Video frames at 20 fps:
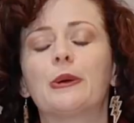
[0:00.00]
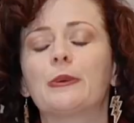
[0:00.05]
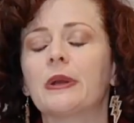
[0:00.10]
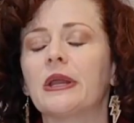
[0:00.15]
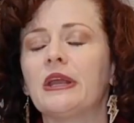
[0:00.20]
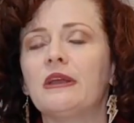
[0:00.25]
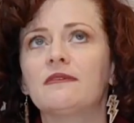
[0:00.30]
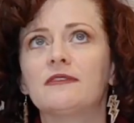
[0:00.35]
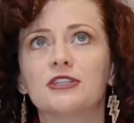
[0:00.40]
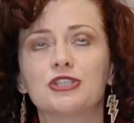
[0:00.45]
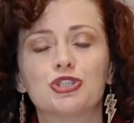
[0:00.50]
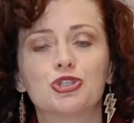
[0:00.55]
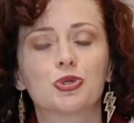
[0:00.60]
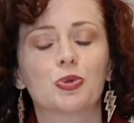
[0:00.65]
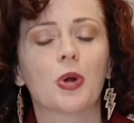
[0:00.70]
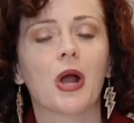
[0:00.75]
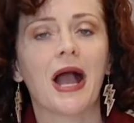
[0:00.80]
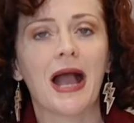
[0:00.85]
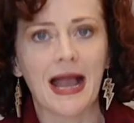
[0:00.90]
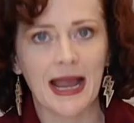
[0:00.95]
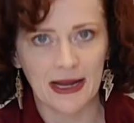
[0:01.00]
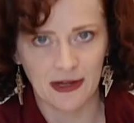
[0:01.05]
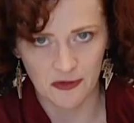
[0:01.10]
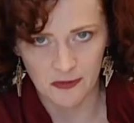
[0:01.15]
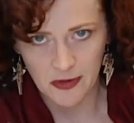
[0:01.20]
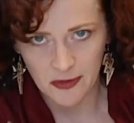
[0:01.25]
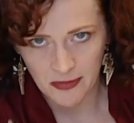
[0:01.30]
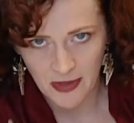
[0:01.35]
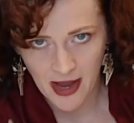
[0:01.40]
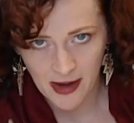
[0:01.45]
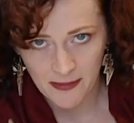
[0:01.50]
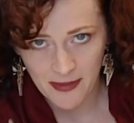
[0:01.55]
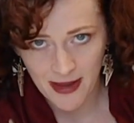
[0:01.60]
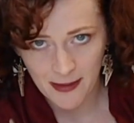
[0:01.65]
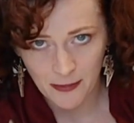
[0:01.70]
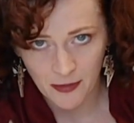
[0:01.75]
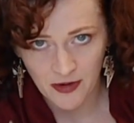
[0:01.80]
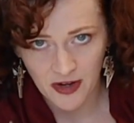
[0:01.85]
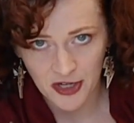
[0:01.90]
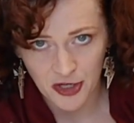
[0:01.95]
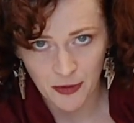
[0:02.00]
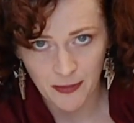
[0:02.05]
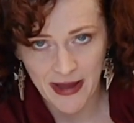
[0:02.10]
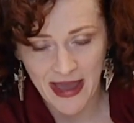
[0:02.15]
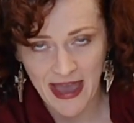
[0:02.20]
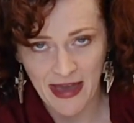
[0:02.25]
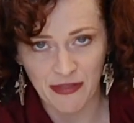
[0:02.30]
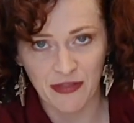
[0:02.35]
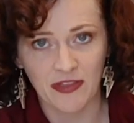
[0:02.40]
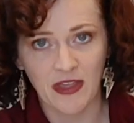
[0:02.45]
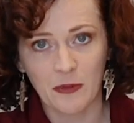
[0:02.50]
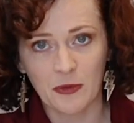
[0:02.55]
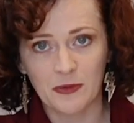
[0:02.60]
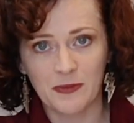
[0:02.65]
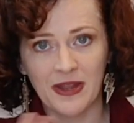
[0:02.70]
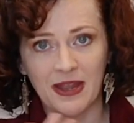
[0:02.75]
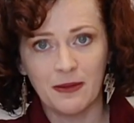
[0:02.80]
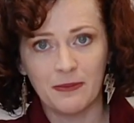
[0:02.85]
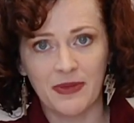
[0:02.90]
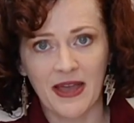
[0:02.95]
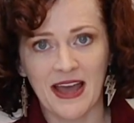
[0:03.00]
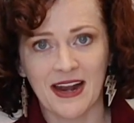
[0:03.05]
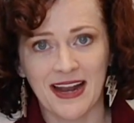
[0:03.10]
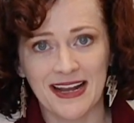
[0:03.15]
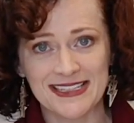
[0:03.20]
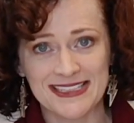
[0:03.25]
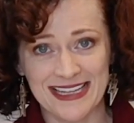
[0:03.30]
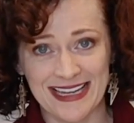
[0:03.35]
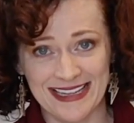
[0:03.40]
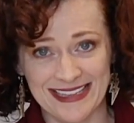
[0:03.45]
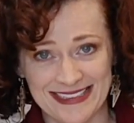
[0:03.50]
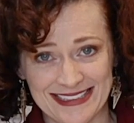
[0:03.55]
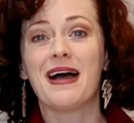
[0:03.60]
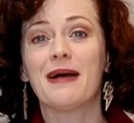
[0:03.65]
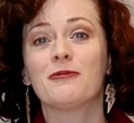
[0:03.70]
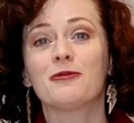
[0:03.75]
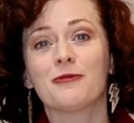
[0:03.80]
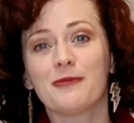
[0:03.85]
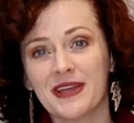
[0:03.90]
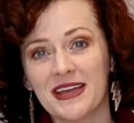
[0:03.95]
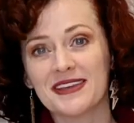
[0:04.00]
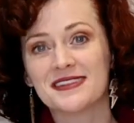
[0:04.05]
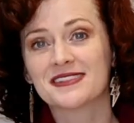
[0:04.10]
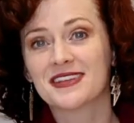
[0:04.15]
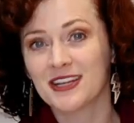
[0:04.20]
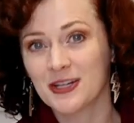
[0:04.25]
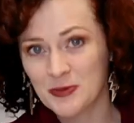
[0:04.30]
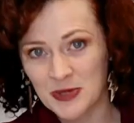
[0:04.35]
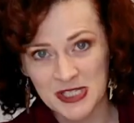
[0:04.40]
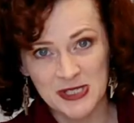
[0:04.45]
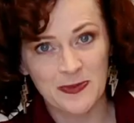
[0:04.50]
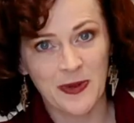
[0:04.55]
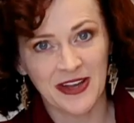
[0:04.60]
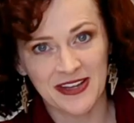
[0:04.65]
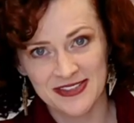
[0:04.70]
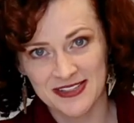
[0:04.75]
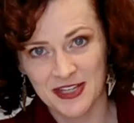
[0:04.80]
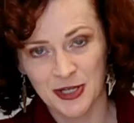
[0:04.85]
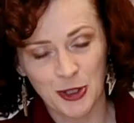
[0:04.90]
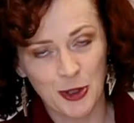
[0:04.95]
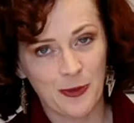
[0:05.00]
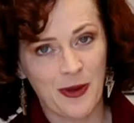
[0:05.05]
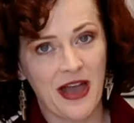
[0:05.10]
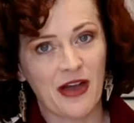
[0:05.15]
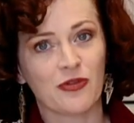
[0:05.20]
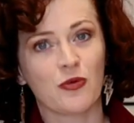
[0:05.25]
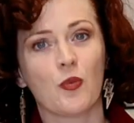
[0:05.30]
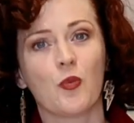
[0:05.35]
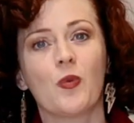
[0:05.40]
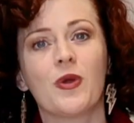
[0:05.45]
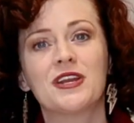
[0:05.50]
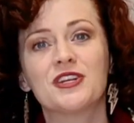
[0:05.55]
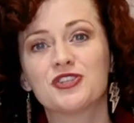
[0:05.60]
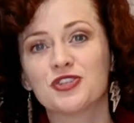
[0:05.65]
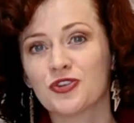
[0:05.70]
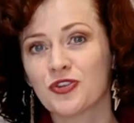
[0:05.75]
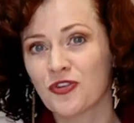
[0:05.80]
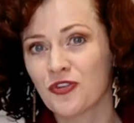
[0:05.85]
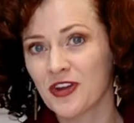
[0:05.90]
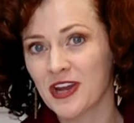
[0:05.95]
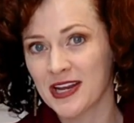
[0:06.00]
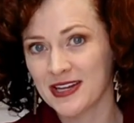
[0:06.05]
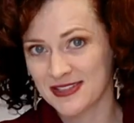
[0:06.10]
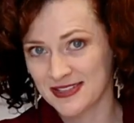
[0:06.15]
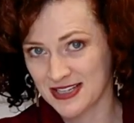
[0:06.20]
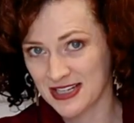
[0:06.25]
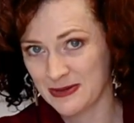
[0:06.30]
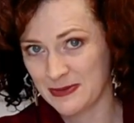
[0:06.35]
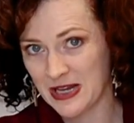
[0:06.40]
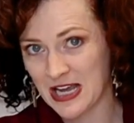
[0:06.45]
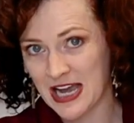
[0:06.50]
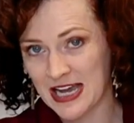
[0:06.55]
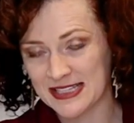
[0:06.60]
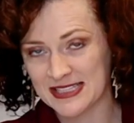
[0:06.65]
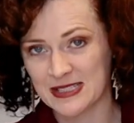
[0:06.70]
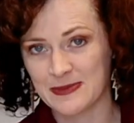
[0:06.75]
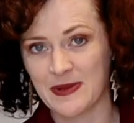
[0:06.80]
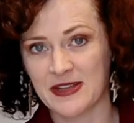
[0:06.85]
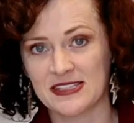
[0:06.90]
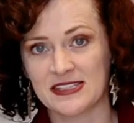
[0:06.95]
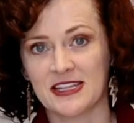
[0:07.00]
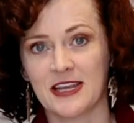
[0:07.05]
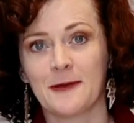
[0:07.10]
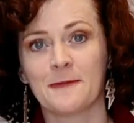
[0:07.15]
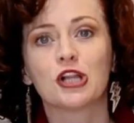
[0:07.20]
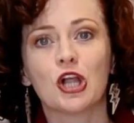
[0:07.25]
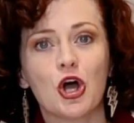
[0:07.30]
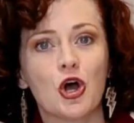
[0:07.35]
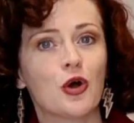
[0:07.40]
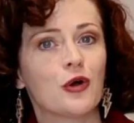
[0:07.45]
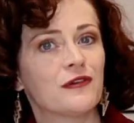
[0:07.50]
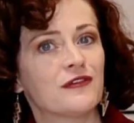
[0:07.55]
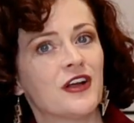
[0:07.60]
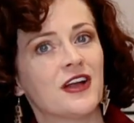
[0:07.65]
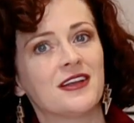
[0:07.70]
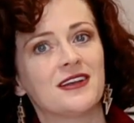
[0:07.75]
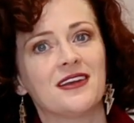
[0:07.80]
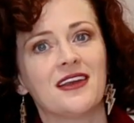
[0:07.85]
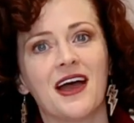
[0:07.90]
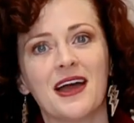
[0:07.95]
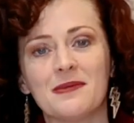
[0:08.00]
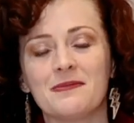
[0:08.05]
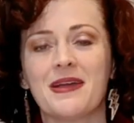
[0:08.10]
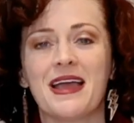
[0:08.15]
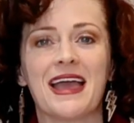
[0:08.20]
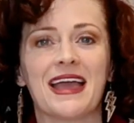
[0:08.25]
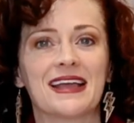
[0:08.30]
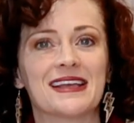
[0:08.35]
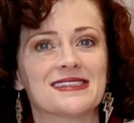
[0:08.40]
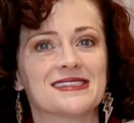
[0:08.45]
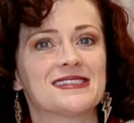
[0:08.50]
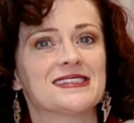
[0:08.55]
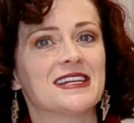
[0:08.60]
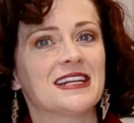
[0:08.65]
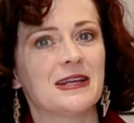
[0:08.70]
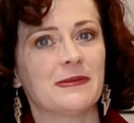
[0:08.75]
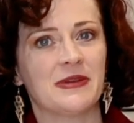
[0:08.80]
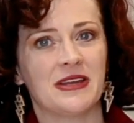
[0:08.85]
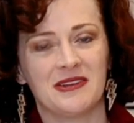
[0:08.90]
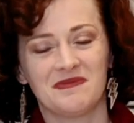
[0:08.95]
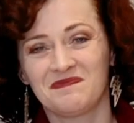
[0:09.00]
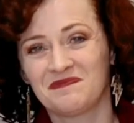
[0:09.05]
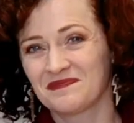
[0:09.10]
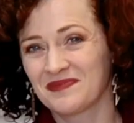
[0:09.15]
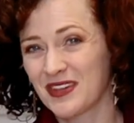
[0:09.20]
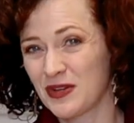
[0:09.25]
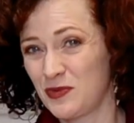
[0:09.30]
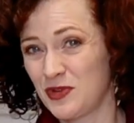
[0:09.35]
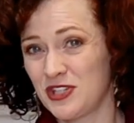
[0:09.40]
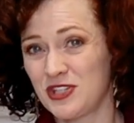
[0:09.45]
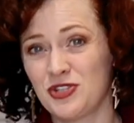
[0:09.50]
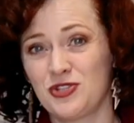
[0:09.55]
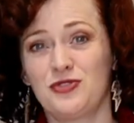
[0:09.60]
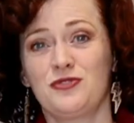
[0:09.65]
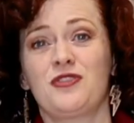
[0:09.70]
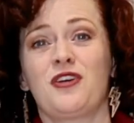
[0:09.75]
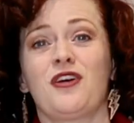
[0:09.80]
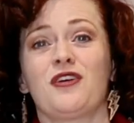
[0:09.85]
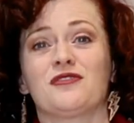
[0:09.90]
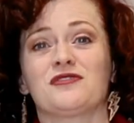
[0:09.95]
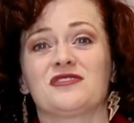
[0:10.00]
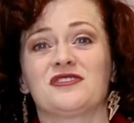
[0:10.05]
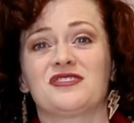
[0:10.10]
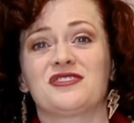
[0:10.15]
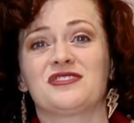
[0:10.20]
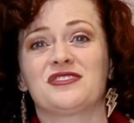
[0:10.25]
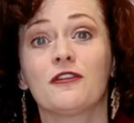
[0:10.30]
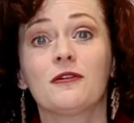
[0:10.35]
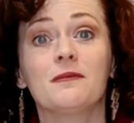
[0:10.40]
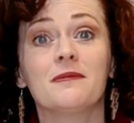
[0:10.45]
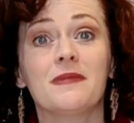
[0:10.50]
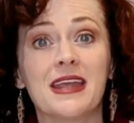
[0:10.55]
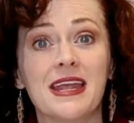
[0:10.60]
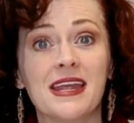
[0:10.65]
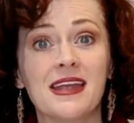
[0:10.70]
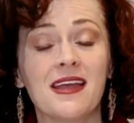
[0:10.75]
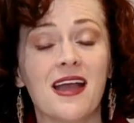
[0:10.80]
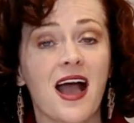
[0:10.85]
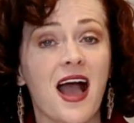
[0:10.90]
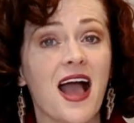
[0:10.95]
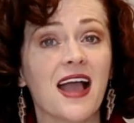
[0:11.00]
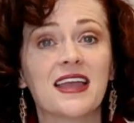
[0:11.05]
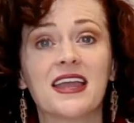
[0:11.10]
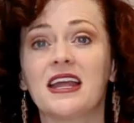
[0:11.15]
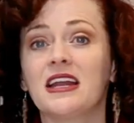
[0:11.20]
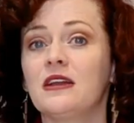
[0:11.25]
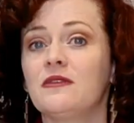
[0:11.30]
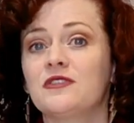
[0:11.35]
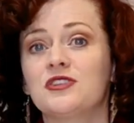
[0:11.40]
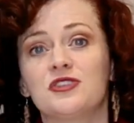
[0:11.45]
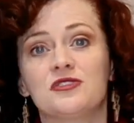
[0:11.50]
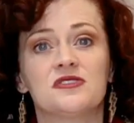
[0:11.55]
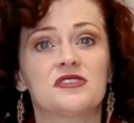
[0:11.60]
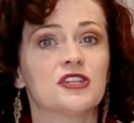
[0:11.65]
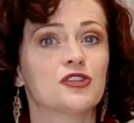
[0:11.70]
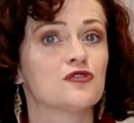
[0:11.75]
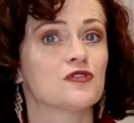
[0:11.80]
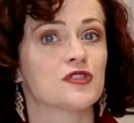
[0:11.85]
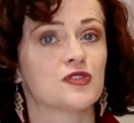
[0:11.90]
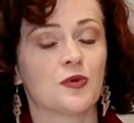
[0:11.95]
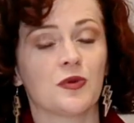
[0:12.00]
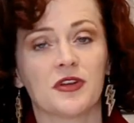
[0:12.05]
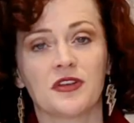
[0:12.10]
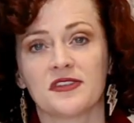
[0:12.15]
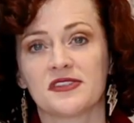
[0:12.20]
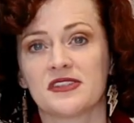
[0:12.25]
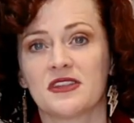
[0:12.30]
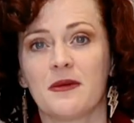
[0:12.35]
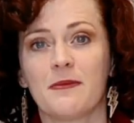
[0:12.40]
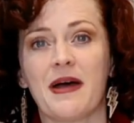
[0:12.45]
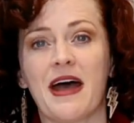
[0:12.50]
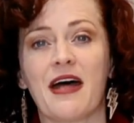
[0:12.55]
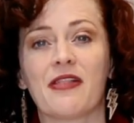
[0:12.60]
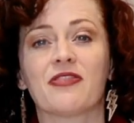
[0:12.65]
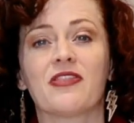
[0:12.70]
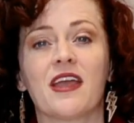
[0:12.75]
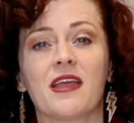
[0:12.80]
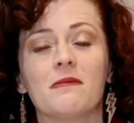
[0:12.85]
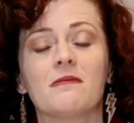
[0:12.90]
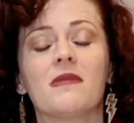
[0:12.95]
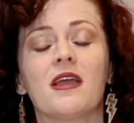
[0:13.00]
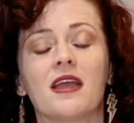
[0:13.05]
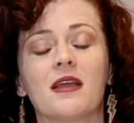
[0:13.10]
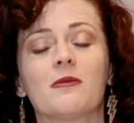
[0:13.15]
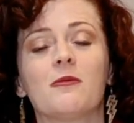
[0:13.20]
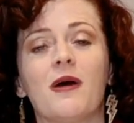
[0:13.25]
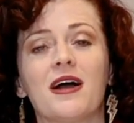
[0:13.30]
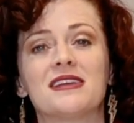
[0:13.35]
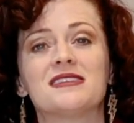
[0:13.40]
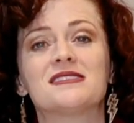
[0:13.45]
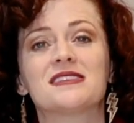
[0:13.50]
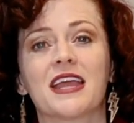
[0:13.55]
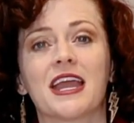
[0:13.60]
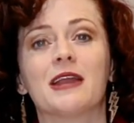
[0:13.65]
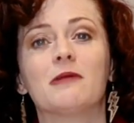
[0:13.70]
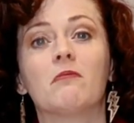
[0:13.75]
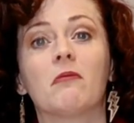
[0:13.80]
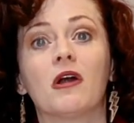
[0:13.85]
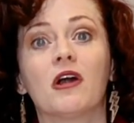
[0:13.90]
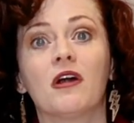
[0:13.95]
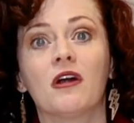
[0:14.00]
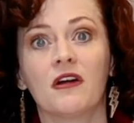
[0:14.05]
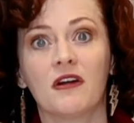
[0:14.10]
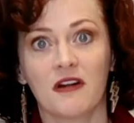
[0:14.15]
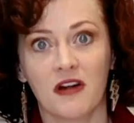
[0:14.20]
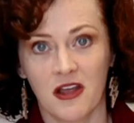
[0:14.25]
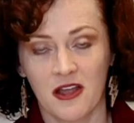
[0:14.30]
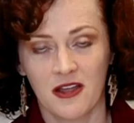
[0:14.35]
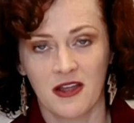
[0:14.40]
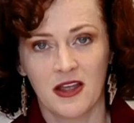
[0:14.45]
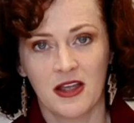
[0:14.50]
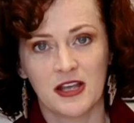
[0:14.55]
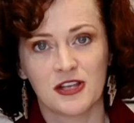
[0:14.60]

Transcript: Don't even try to put black pepper in your bath. That would be a bad idea. Peppermint is gonna be spicy in your bath. Wintergreen is gonna be hot and spicy. Clove, nutmeg, cinnamon. I wouldn't do those. For me, I can't even do citrus oils in the bath. They make my skin burn.